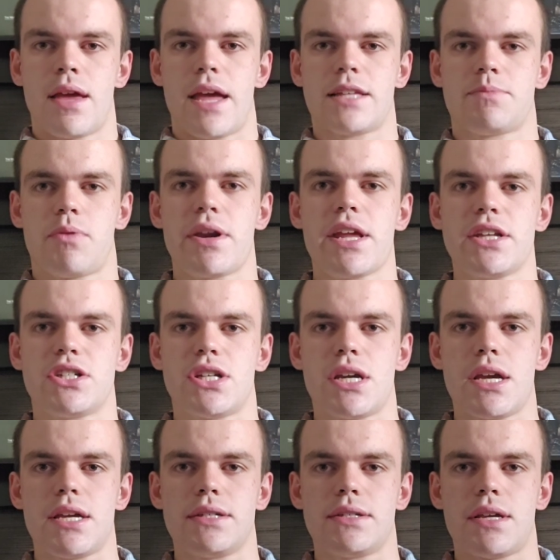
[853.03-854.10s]
It's pretty
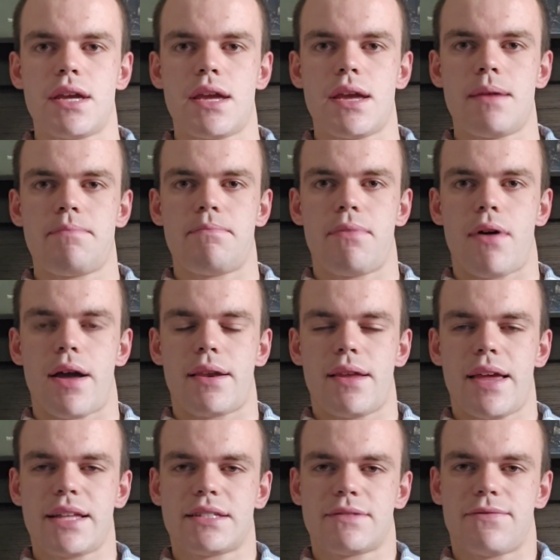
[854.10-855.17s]
cheesy, but
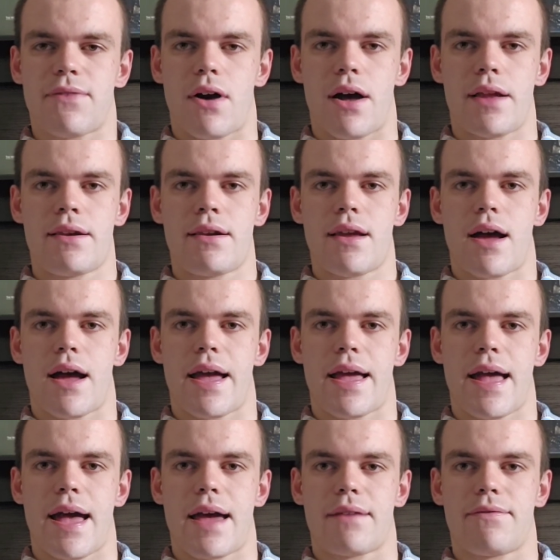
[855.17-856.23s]
it's fun. I
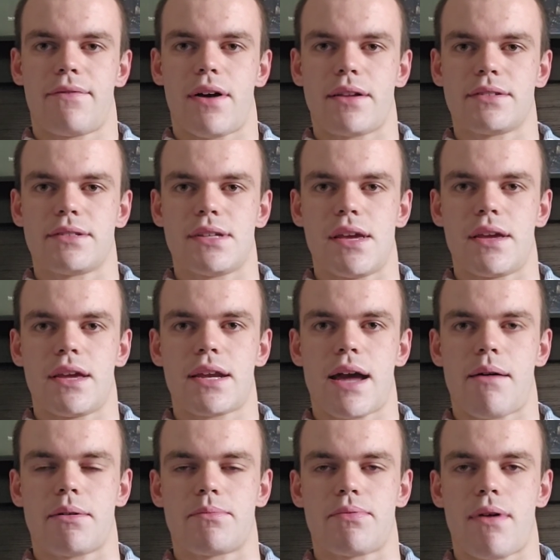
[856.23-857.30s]
had fun seeing it.
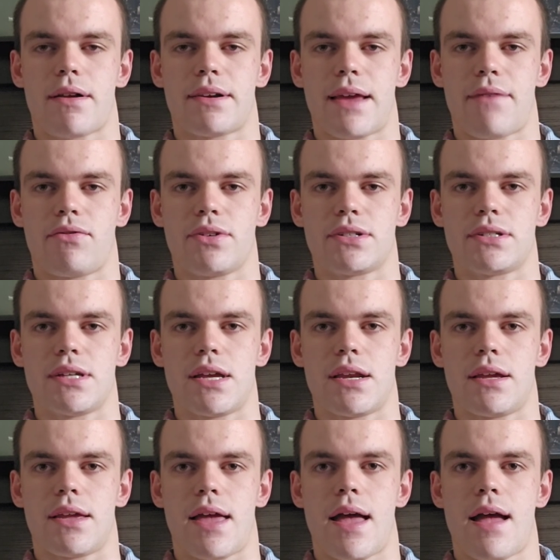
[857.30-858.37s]
I would definitely see it
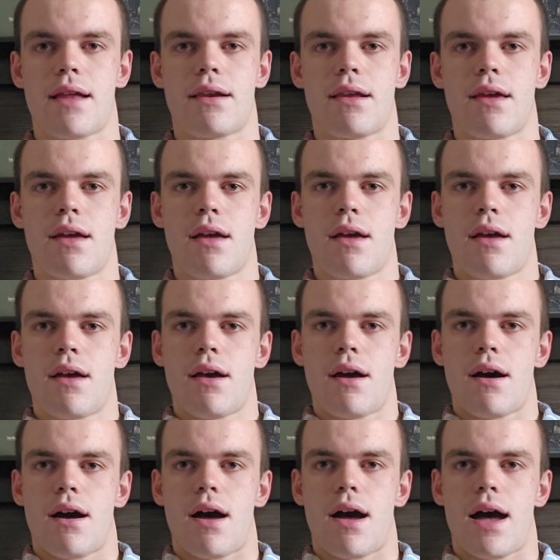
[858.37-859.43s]
again.
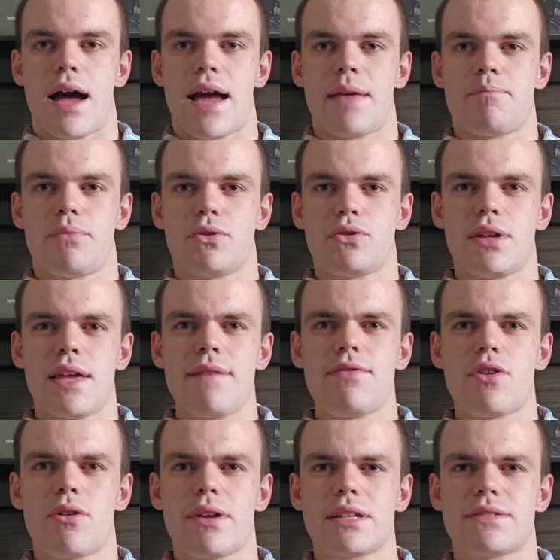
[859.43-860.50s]
I believe
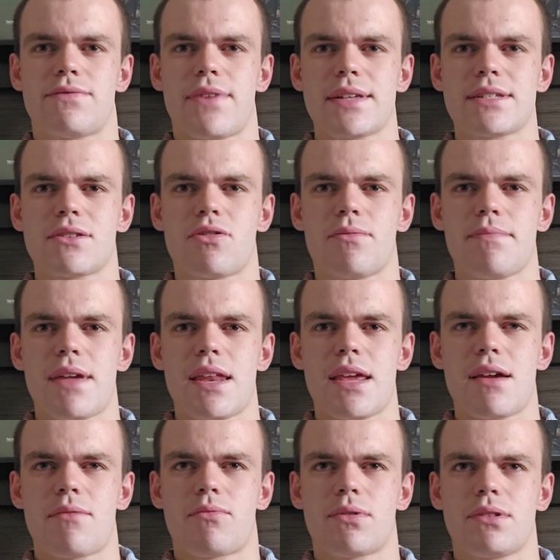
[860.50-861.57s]
there is physical
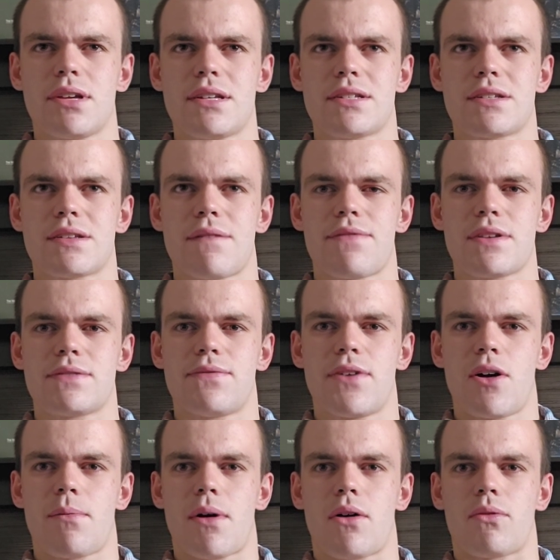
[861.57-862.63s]
media releases of this
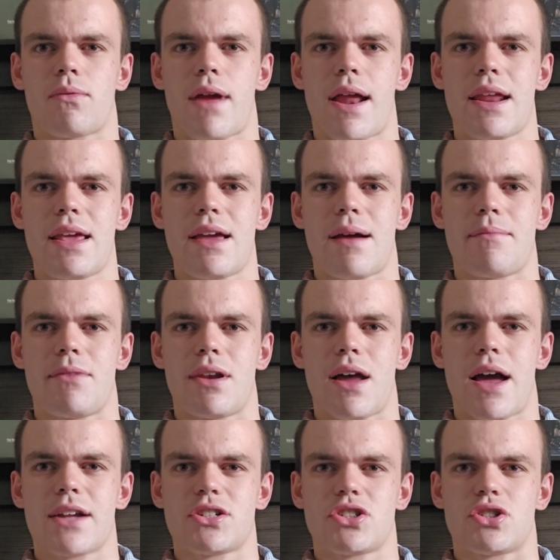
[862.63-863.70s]
film already. I'm
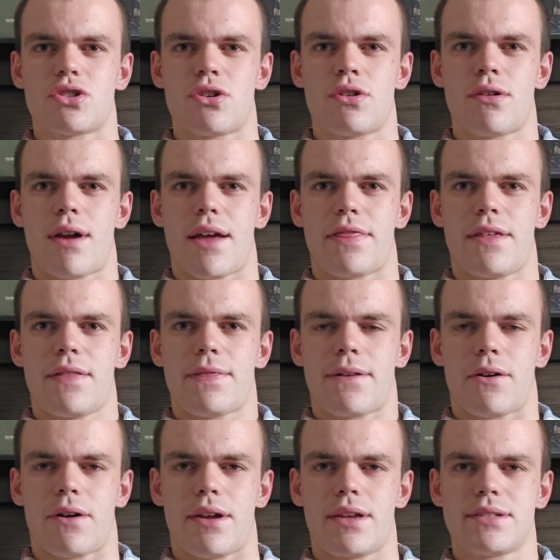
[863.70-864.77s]
not sure. I think
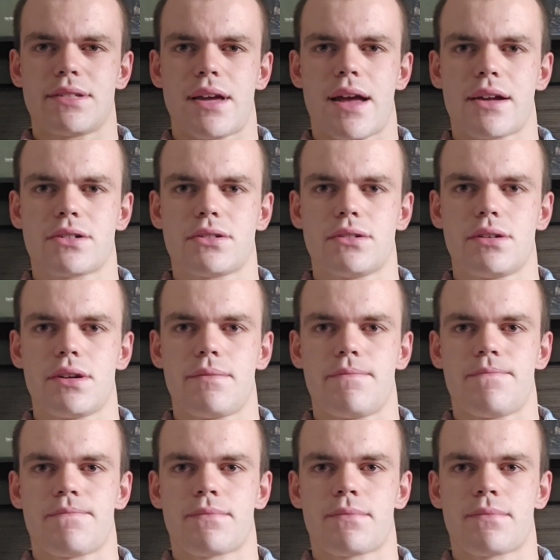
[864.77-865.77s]
there is, actually.